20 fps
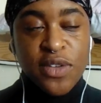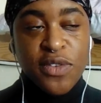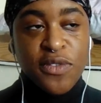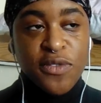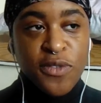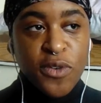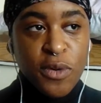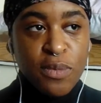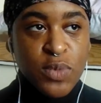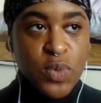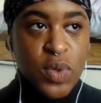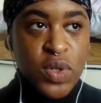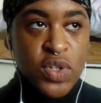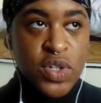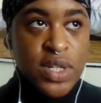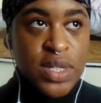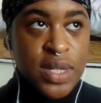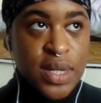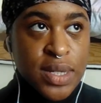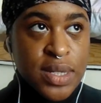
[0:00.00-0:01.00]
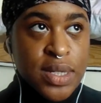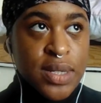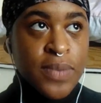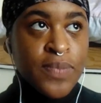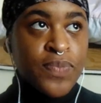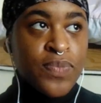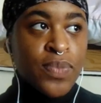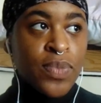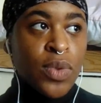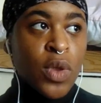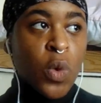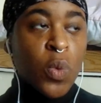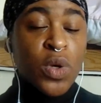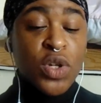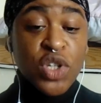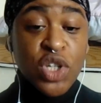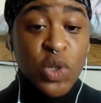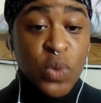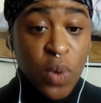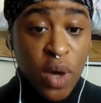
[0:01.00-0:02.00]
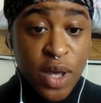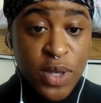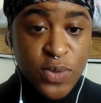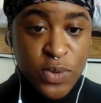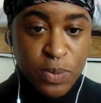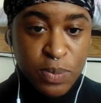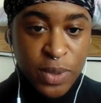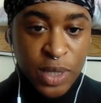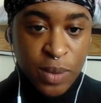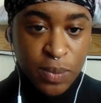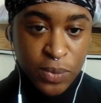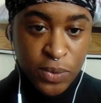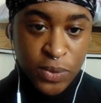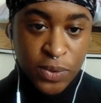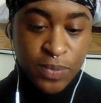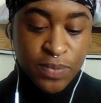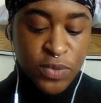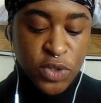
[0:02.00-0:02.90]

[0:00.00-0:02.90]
and informs what she does when she works with people.